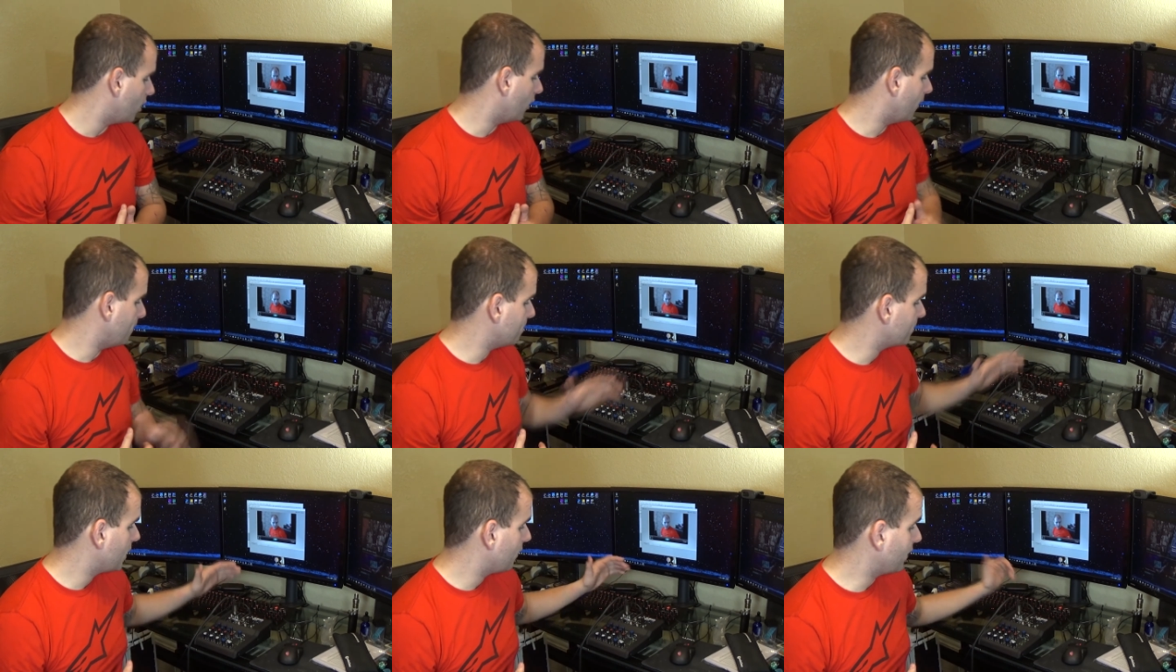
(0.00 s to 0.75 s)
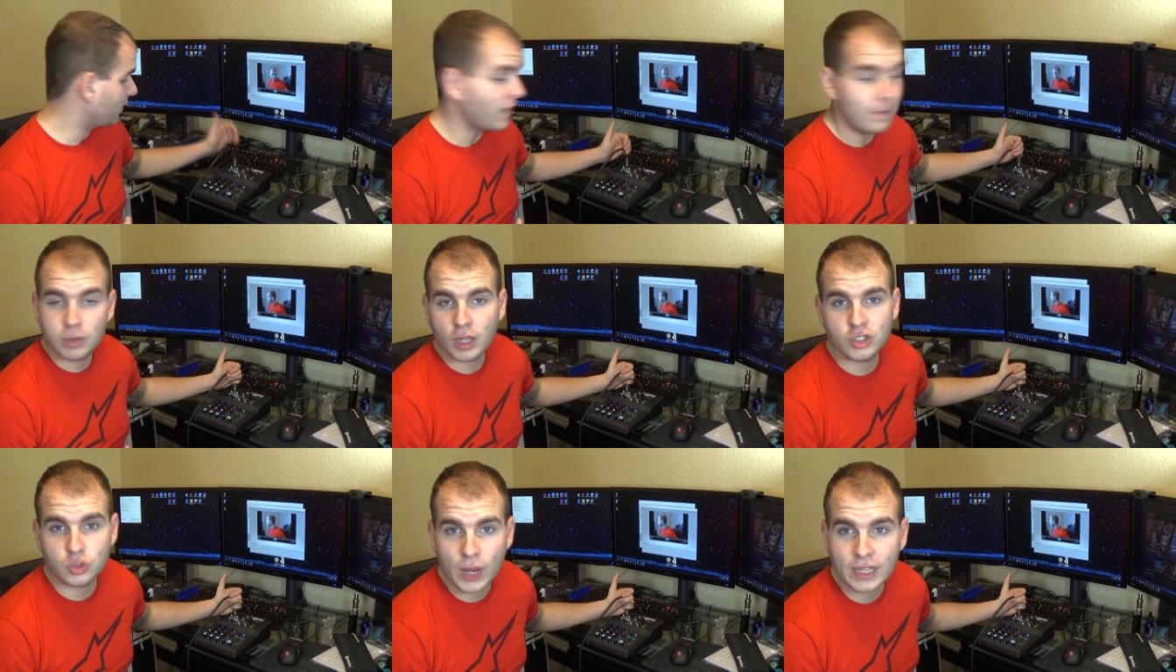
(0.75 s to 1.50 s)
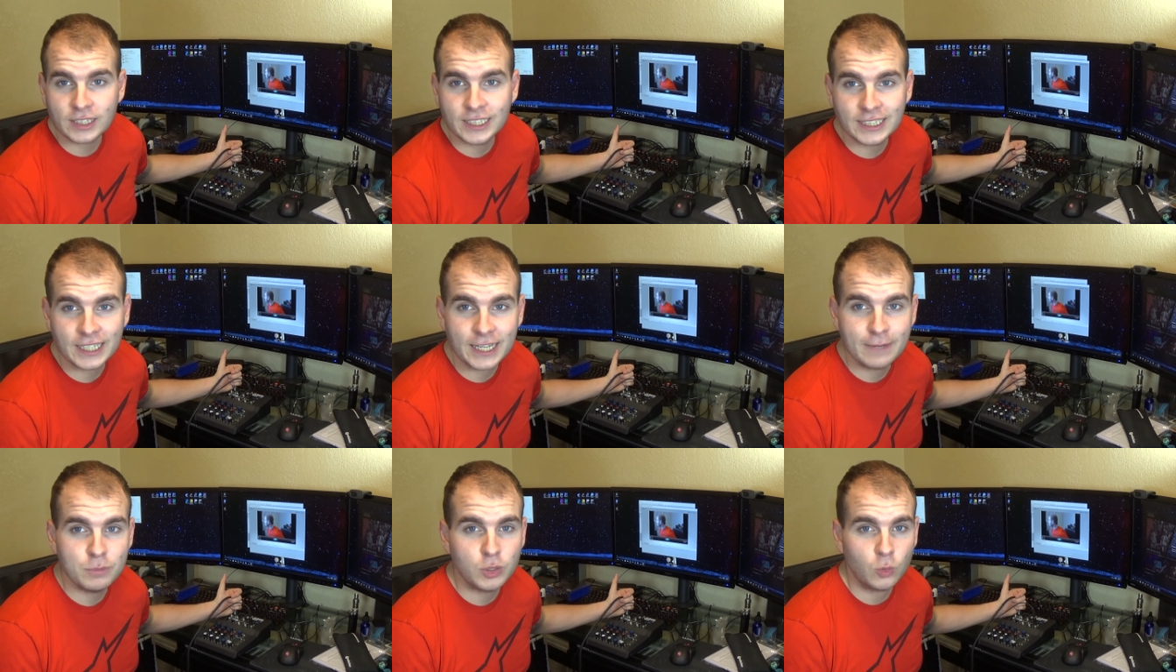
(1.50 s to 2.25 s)
Um, got that plugged directly into
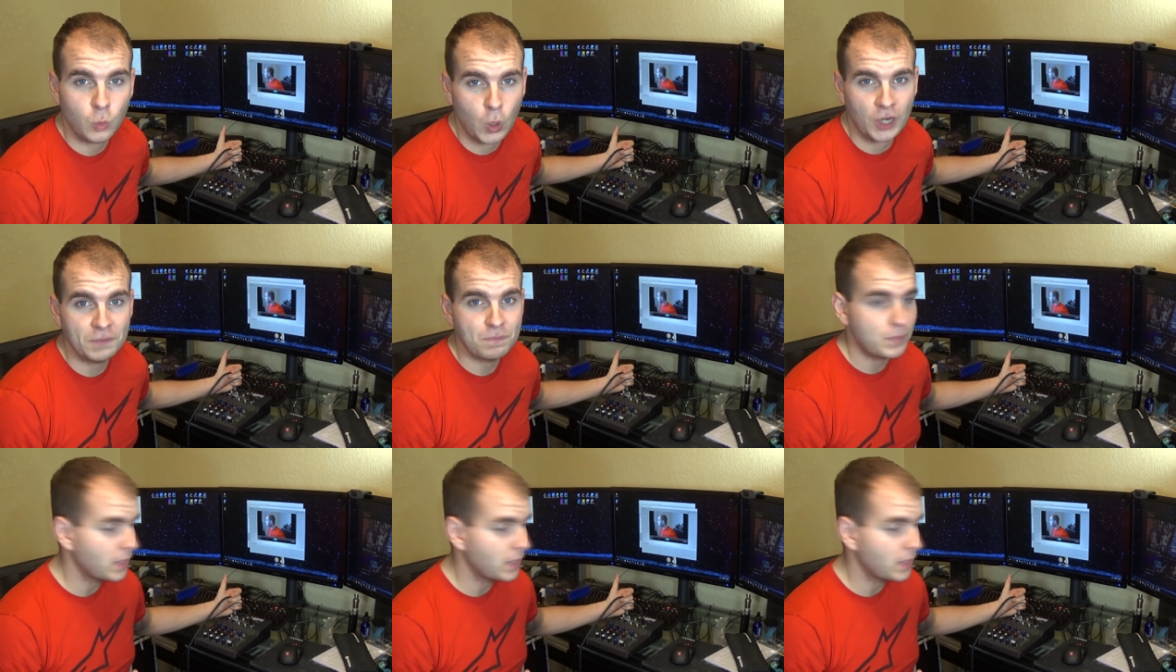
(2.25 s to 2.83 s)
input one.